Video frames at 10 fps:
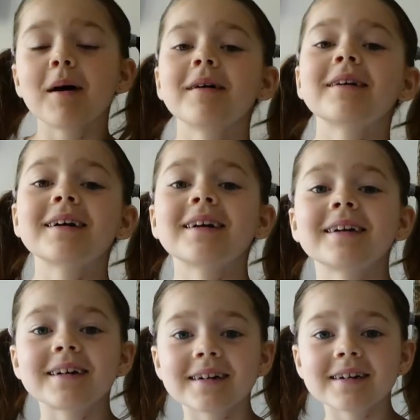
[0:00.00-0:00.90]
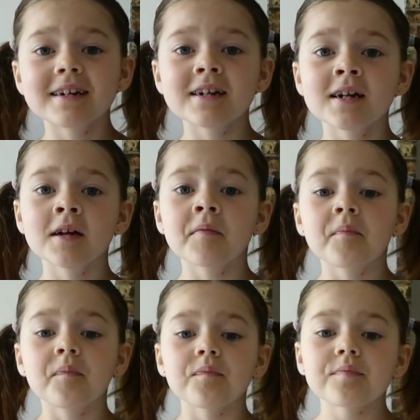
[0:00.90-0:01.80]
What other thing did he put on top of
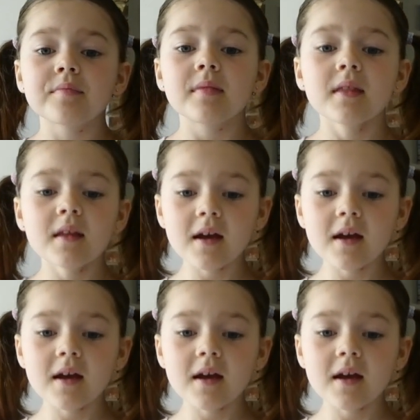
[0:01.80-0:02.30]
all that food?